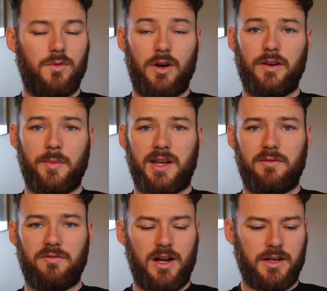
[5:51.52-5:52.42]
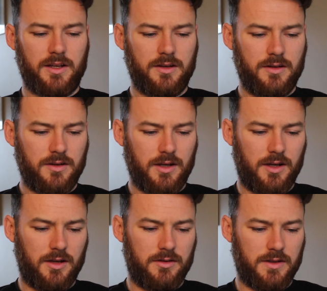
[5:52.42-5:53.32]
Why did I begin vlogging?
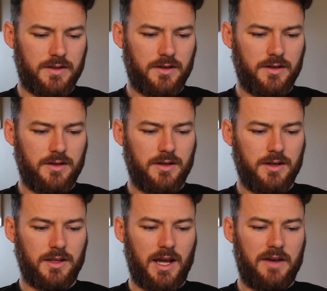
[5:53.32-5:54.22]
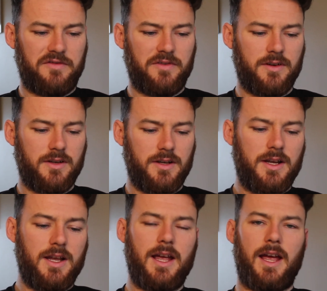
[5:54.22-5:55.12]
Who's this? Gav.
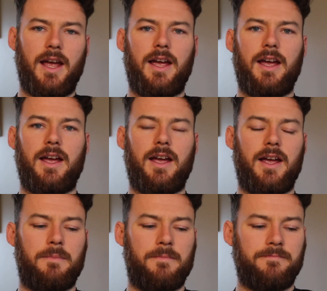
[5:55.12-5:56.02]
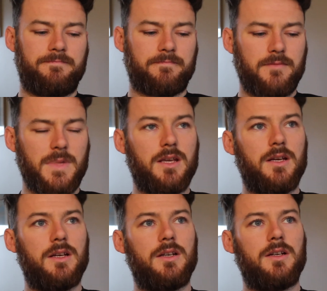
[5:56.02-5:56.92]
I
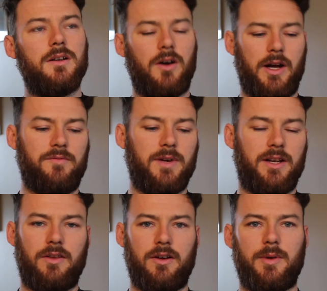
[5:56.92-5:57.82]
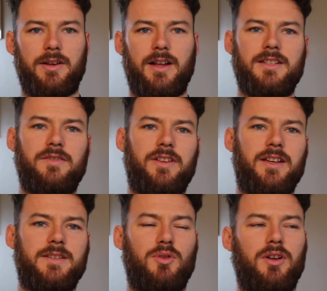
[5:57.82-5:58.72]
haven't really thought about an answer for
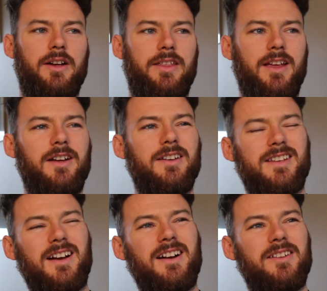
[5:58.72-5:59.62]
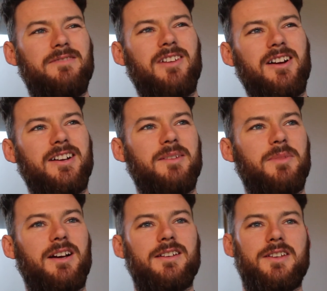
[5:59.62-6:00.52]
this, but I think I started vlogging
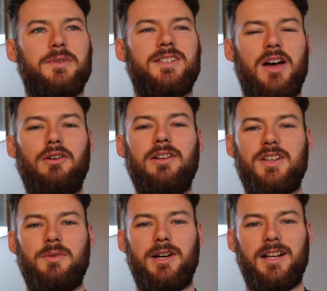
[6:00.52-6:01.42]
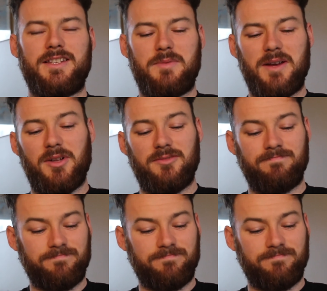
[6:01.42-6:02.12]
because I was told to by lots of people.